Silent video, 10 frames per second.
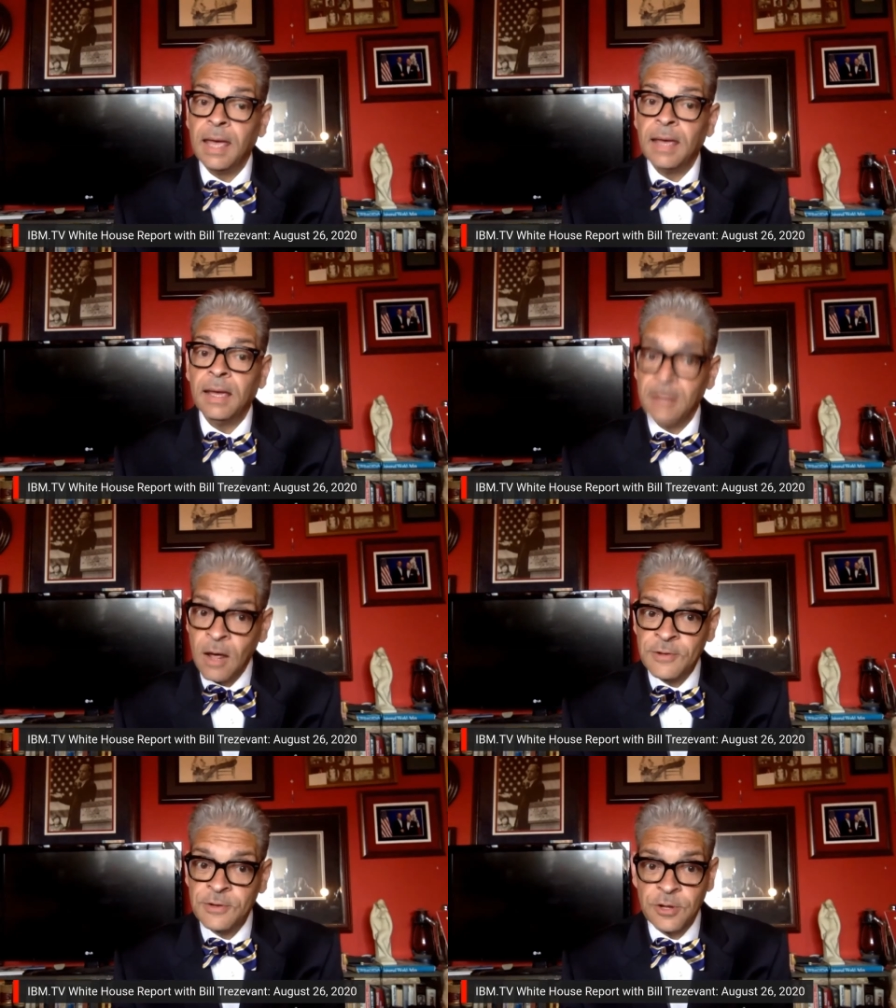In
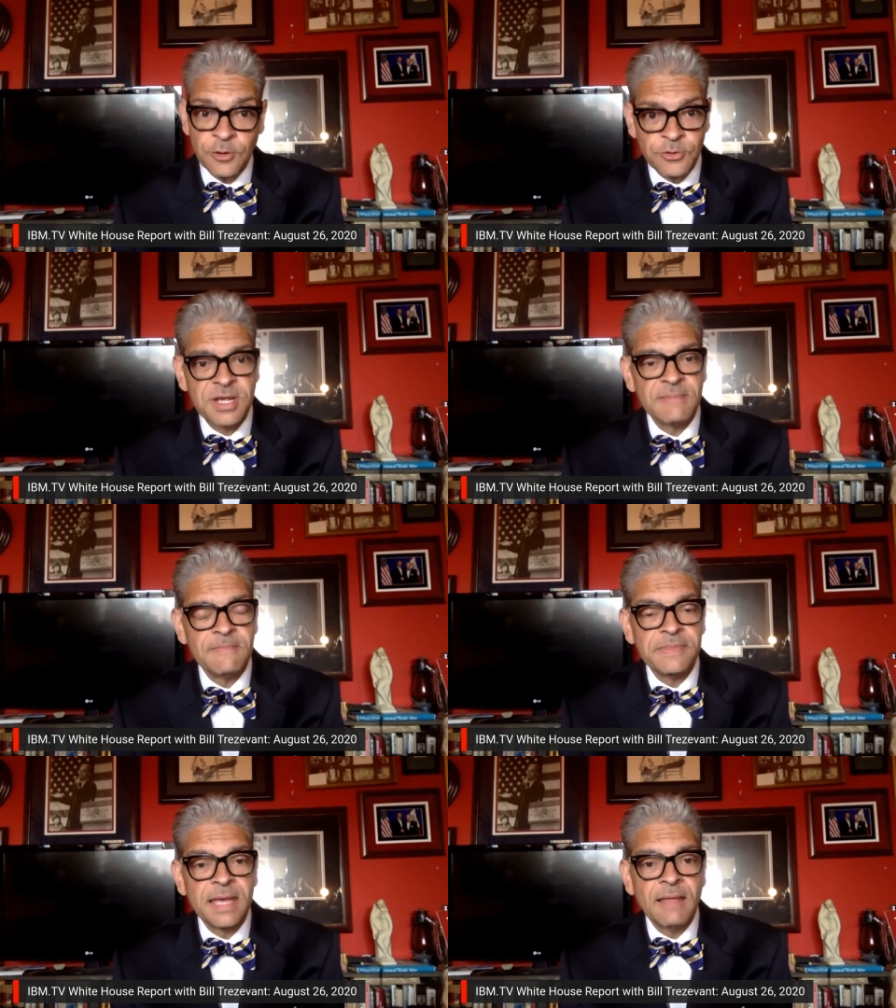other news,
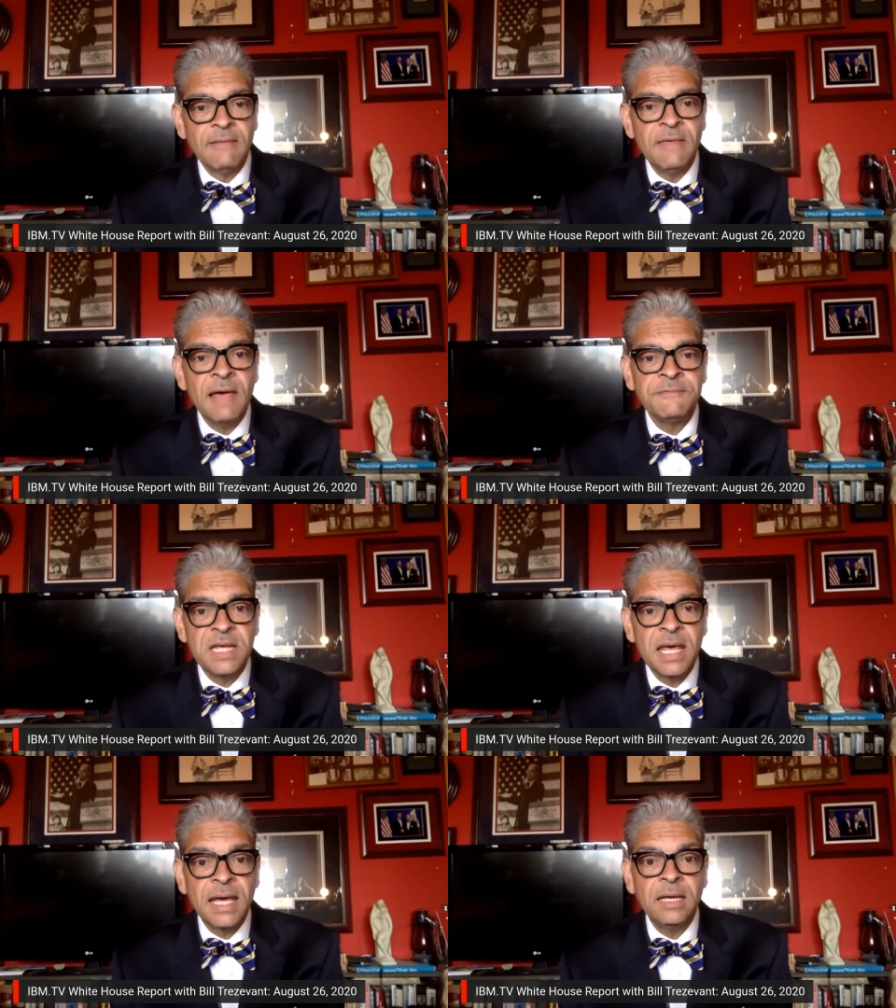the
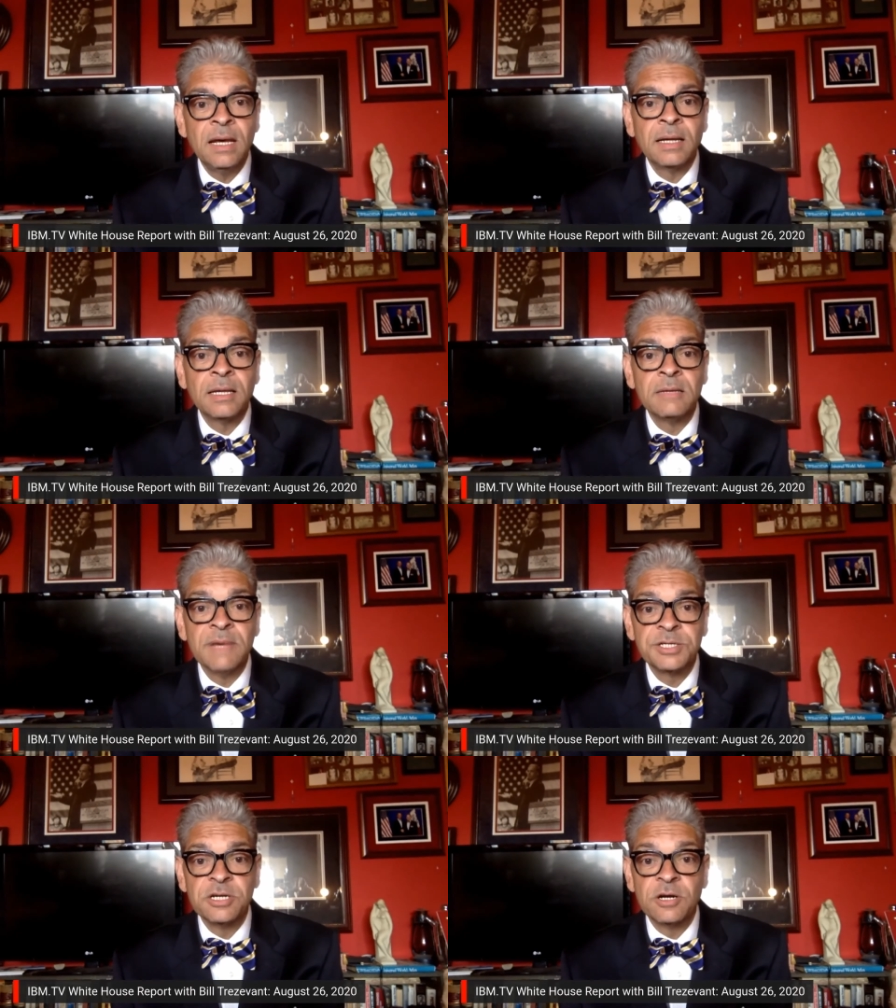FDA
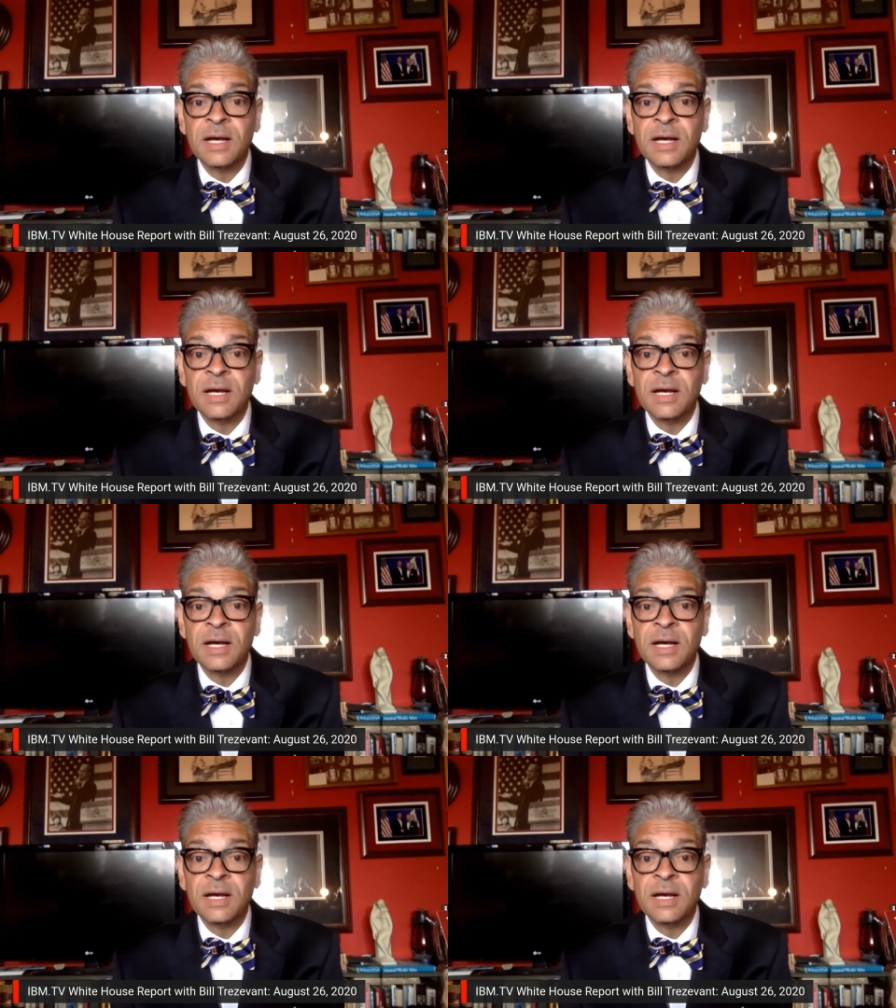commissioner